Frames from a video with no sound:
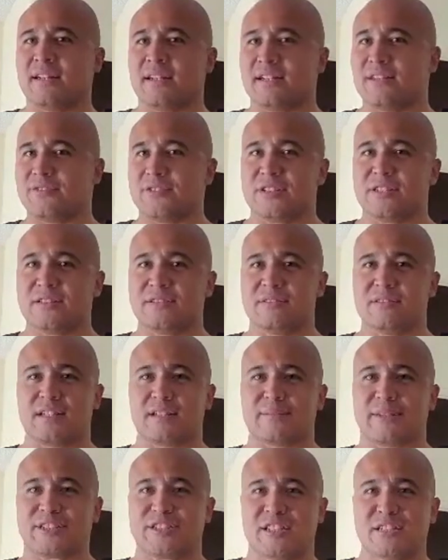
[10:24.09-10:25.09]
And if you
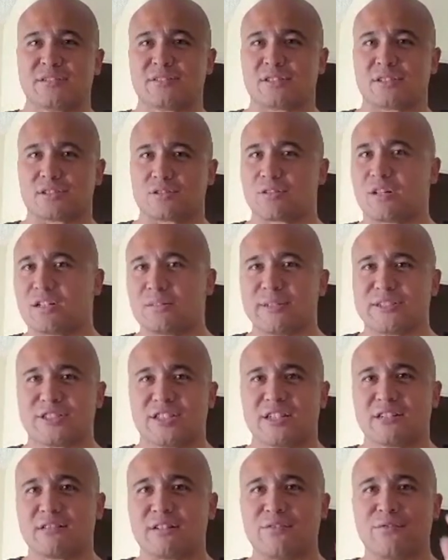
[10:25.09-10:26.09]
like my channel, subscribe to my
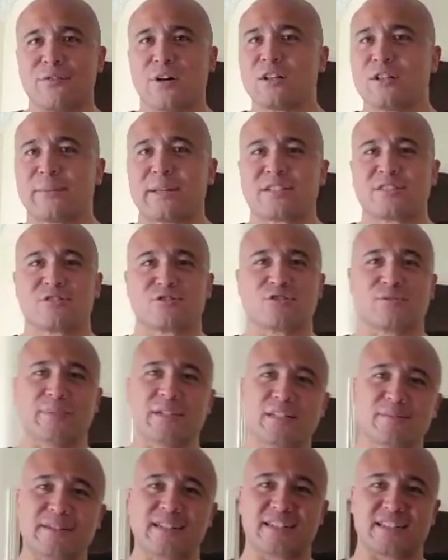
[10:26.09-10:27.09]
channel and follow me on social
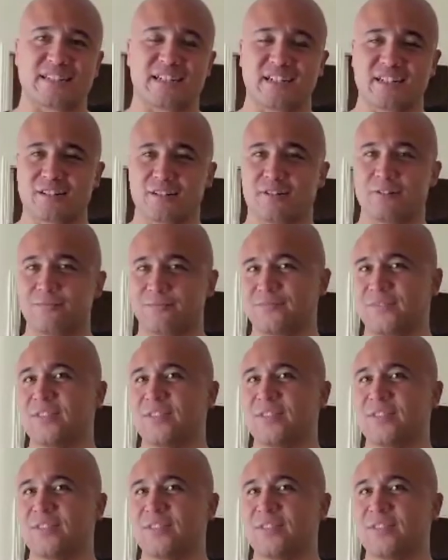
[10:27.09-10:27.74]
media because I don't know